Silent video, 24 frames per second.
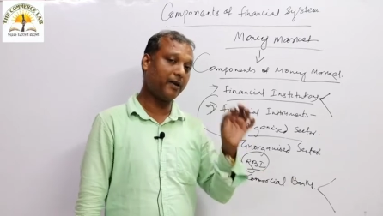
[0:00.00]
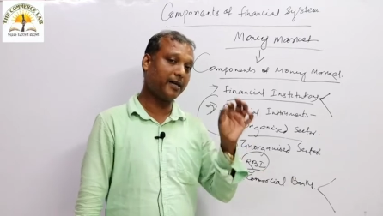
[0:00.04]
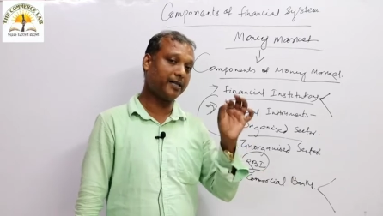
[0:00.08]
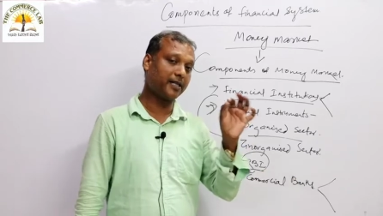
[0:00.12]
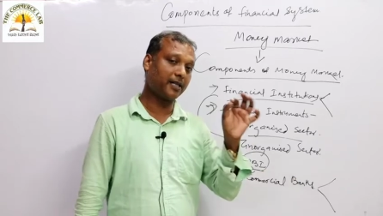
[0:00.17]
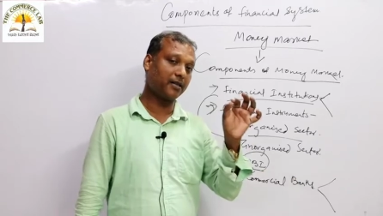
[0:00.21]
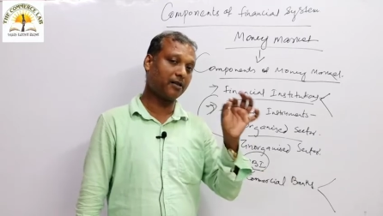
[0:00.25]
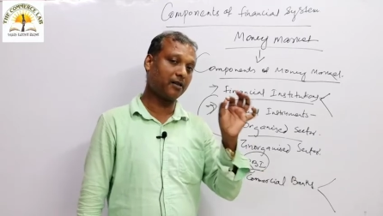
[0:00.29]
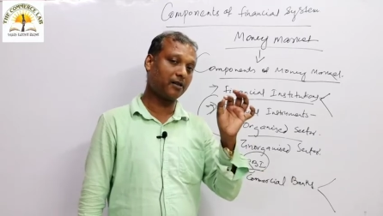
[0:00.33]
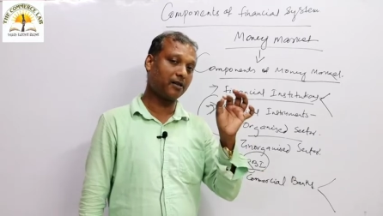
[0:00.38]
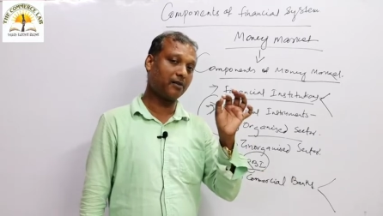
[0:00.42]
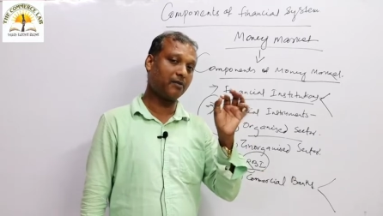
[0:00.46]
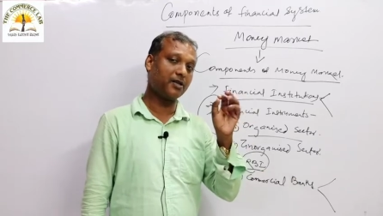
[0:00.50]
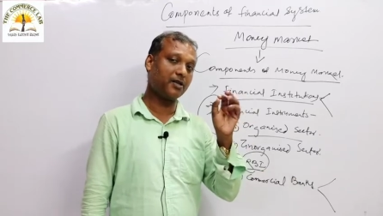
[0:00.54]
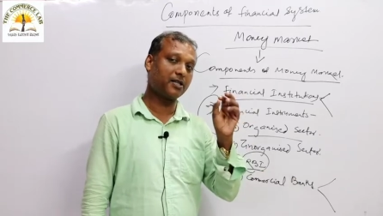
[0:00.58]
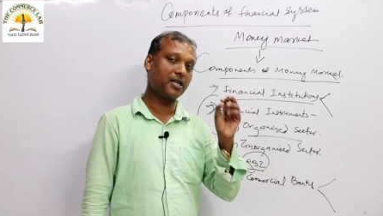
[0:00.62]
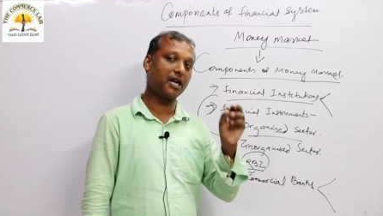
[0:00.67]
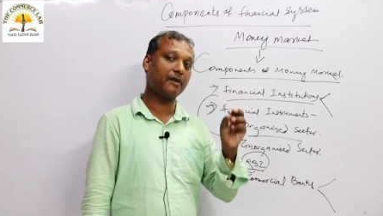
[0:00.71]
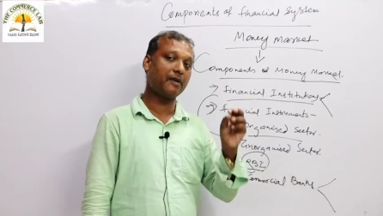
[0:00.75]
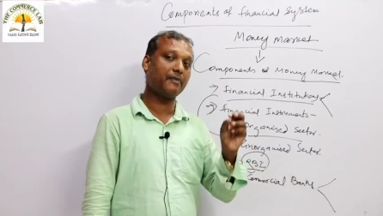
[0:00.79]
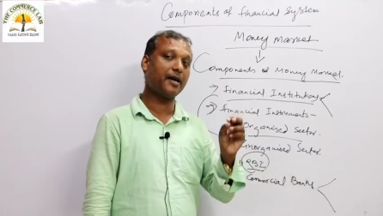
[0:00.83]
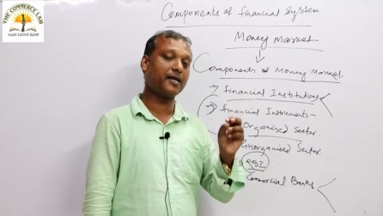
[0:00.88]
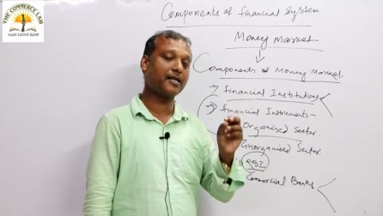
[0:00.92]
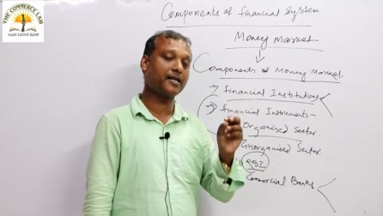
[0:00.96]
public sector
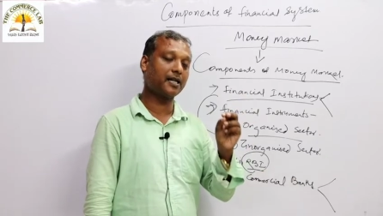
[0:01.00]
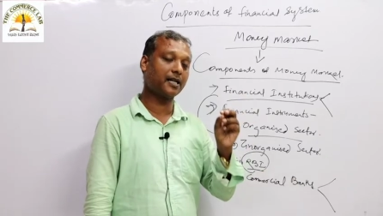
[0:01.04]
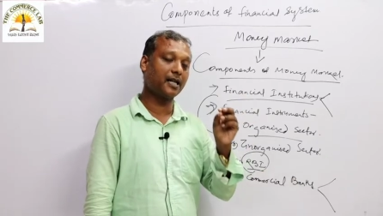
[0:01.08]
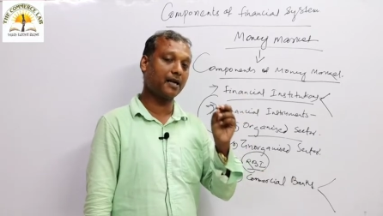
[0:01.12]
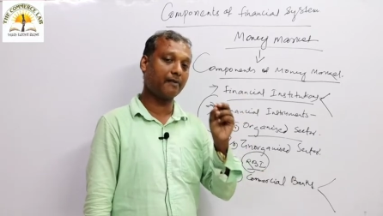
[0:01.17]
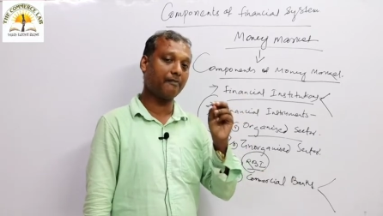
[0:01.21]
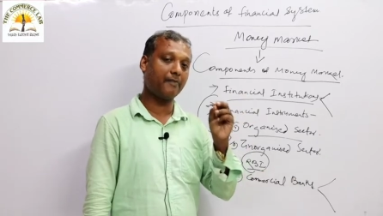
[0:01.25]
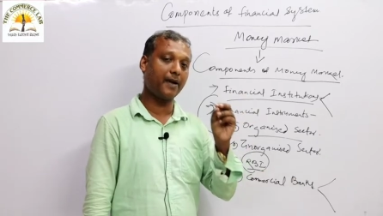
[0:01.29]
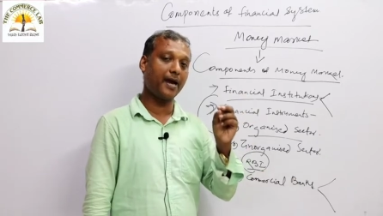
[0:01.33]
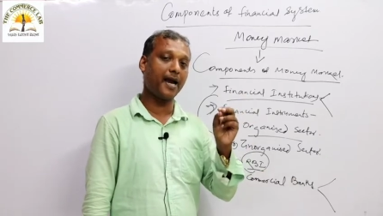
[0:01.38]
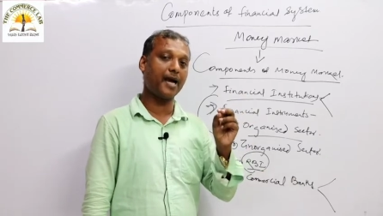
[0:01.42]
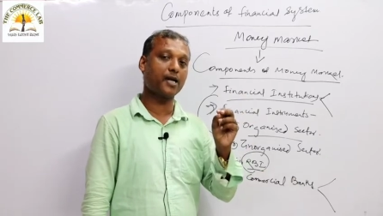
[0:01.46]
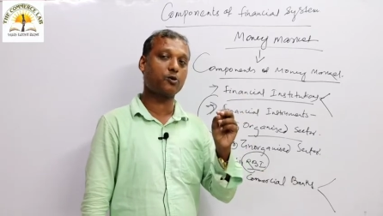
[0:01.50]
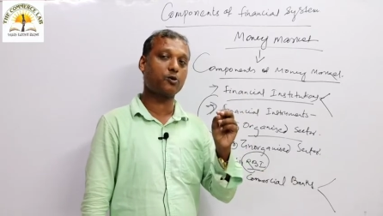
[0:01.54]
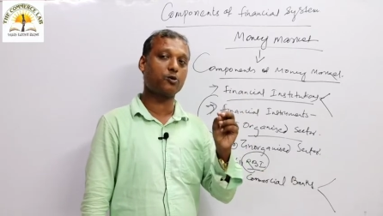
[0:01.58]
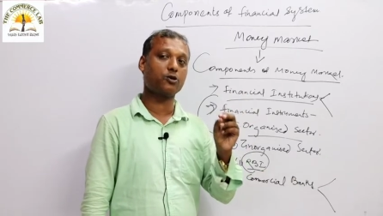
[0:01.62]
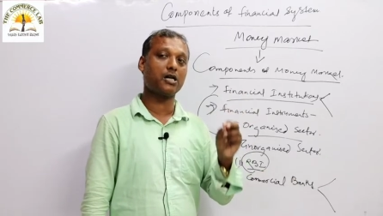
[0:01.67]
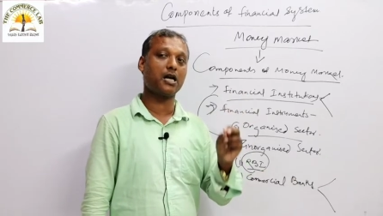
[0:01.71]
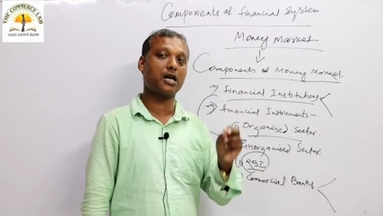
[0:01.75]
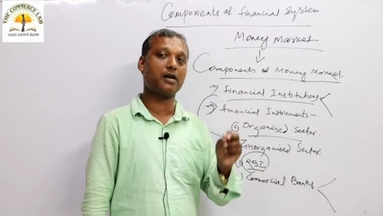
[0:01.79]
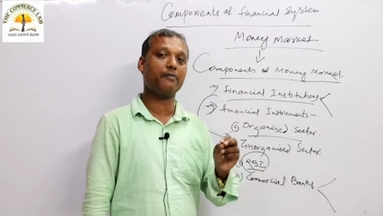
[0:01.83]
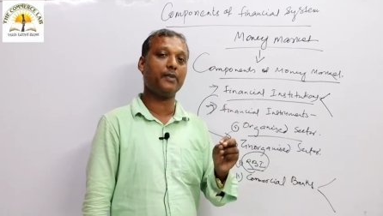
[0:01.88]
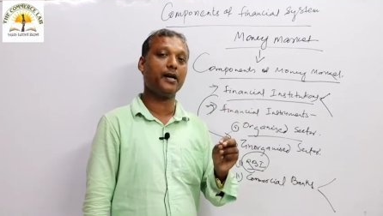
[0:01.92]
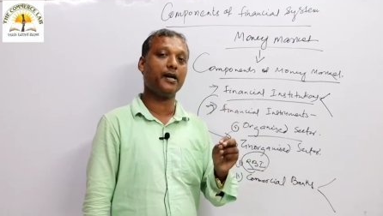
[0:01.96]
commercial banks are the banks
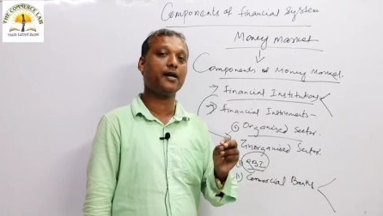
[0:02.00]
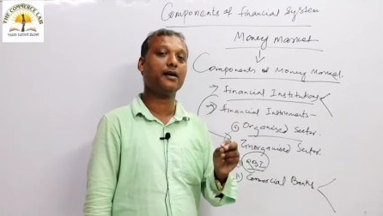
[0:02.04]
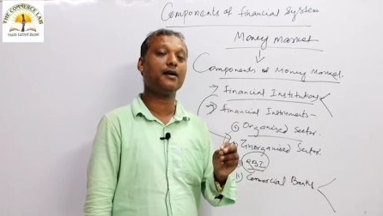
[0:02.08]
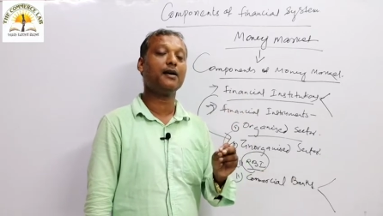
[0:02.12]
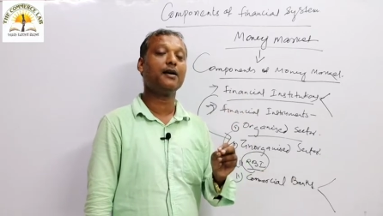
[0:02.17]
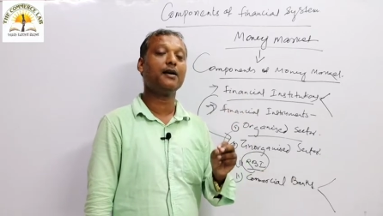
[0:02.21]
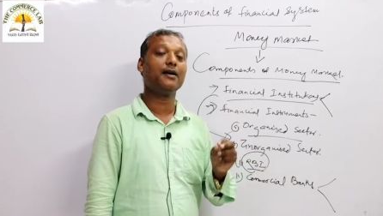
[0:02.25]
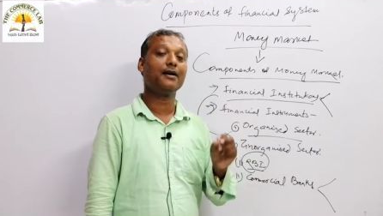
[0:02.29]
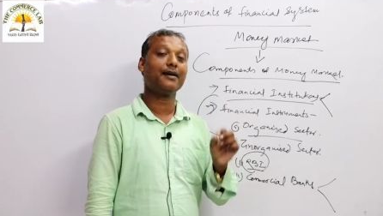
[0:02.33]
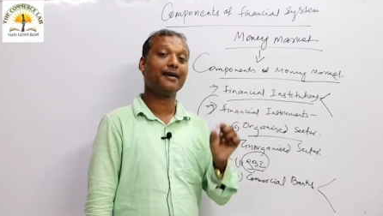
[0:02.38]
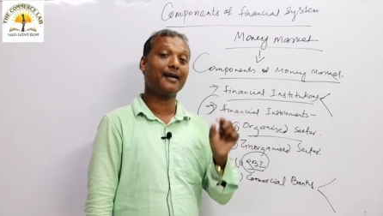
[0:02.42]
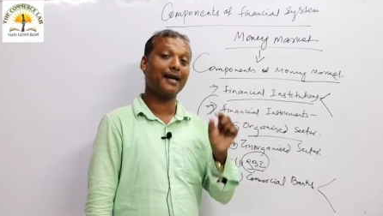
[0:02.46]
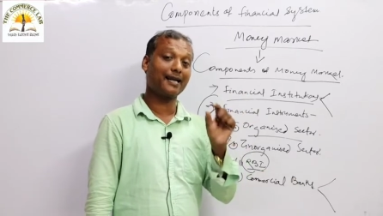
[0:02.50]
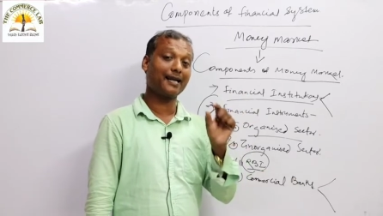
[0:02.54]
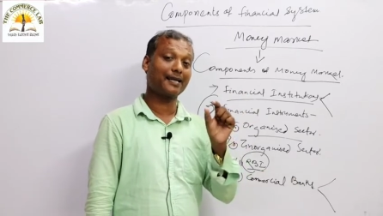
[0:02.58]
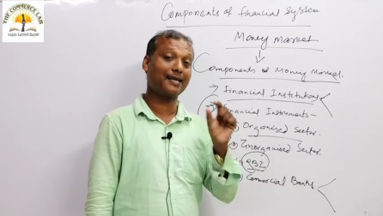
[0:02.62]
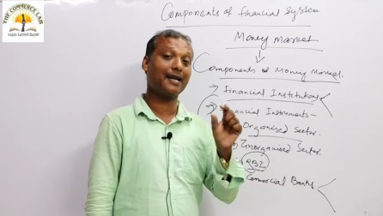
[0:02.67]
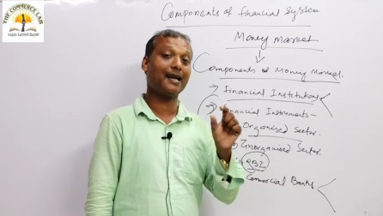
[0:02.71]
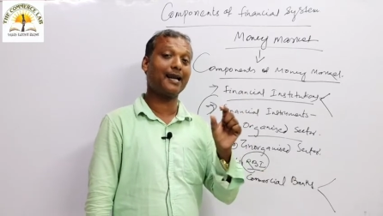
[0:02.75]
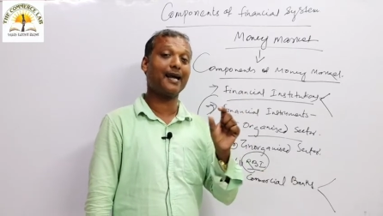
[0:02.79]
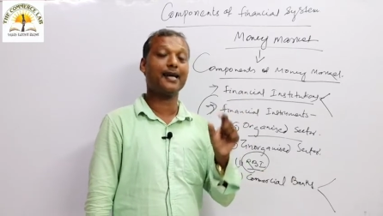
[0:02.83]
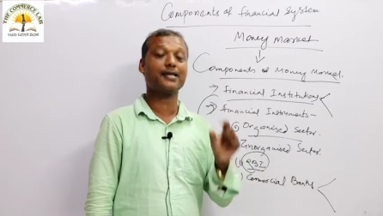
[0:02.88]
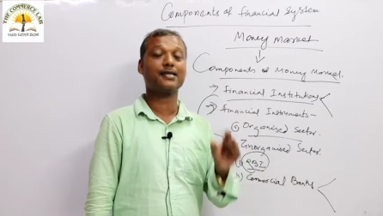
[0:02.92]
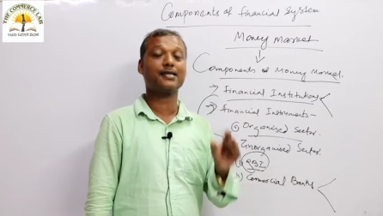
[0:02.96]
which are being
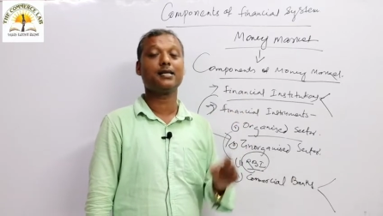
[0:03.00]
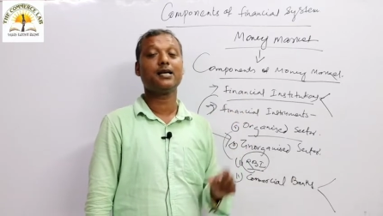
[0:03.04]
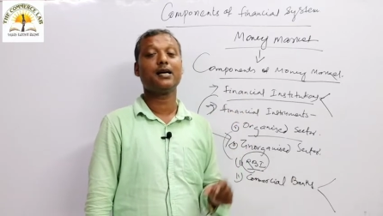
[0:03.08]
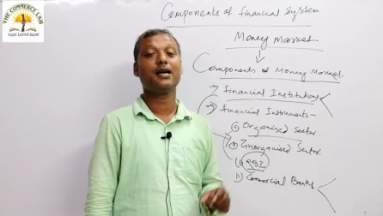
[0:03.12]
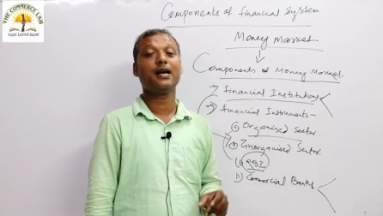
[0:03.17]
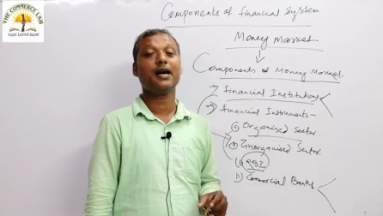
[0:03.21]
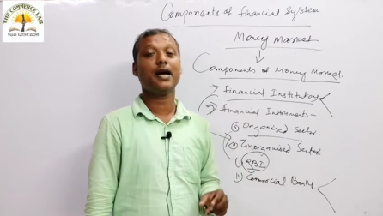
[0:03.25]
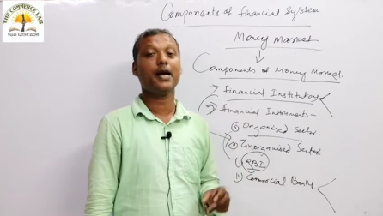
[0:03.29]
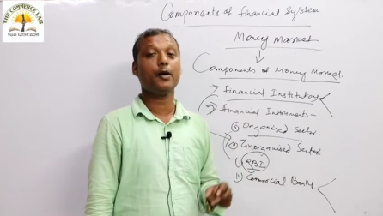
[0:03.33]
nationalized